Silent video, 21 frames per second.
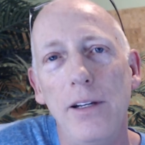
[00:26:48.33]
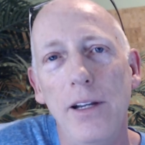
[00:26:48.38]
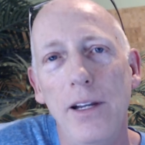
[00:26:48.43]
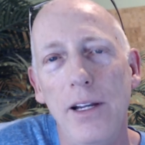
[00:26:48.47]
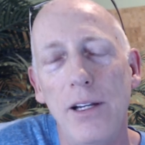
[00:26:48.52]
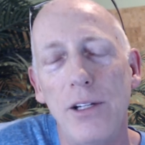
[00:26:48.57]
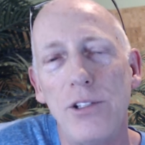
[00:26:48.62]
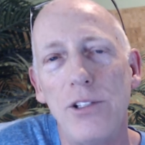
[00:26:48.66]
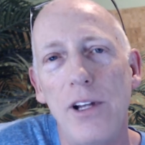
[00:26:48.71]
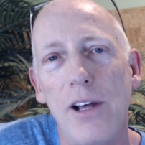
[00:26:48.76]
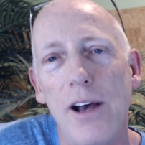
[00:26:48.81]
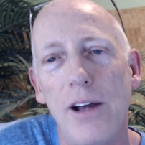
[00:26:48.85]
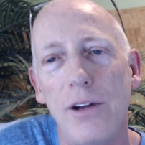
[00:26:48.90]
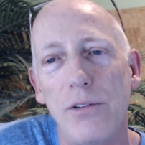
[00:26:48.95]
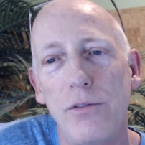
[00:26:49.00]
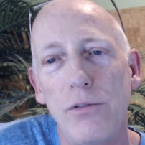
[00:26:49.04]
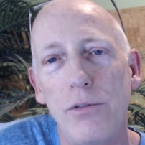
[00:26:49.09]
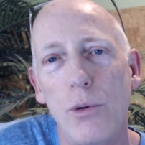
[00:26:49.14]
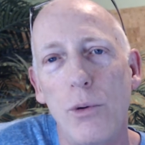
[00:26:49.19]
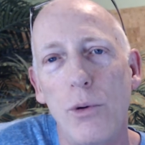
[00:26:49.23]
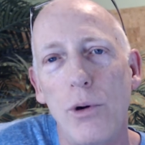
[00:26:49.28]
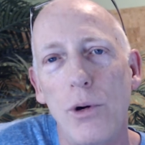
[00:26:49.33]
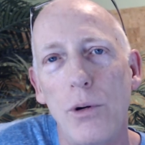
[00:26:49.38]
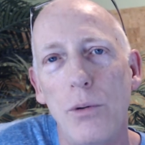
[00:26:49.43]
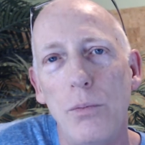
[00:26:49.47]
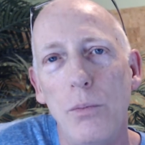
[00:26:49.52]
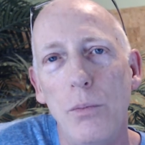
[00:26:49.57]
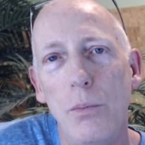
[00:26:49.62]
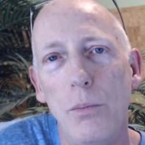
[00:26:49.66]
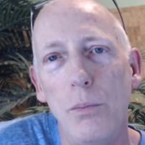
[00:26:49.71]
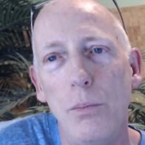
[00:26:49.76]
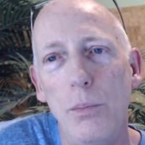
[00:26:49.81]
is not for
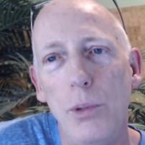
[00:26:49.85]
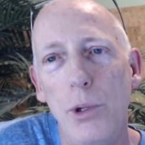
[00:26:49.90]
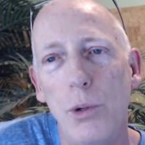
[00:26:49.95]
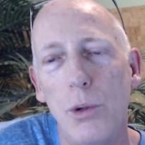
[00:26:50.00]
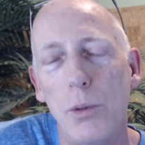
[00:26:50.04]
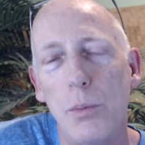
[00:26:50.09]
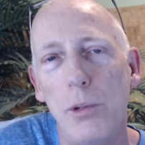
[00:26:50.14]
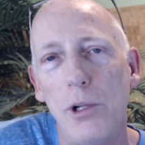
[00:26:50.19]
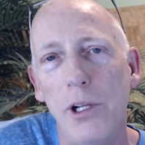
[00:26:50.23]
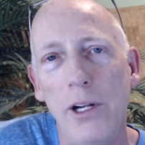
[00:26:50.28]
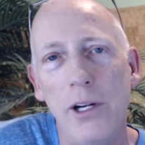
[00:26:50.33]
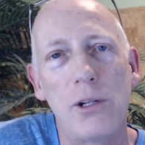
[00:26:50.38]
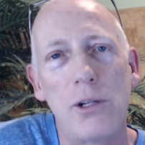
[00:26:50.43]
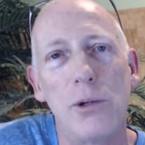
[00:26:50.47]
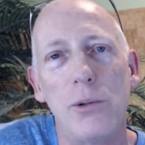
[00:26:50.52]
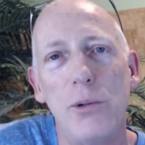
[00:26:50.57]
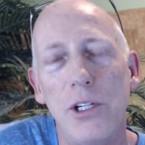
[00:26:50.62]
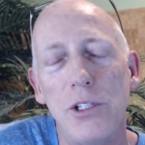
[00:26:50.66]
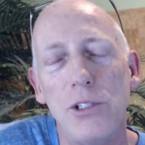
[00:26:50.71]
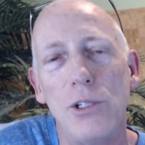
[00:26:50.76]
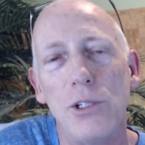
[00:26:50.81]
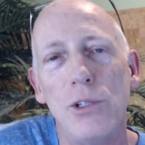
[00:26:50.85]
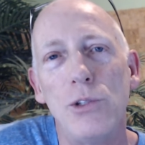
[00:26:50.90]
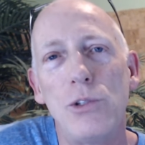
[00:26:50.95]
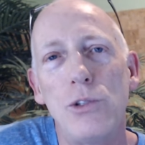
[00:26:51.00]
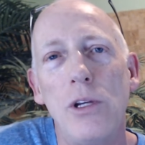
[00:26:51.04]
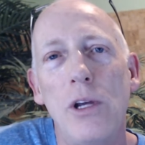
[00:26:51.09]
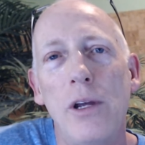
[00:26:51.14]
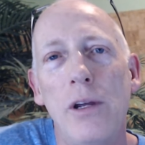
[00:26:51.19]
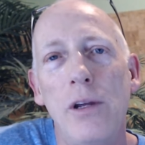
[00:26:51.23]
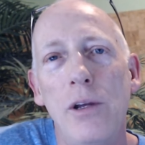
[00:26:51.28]
pure political reasons,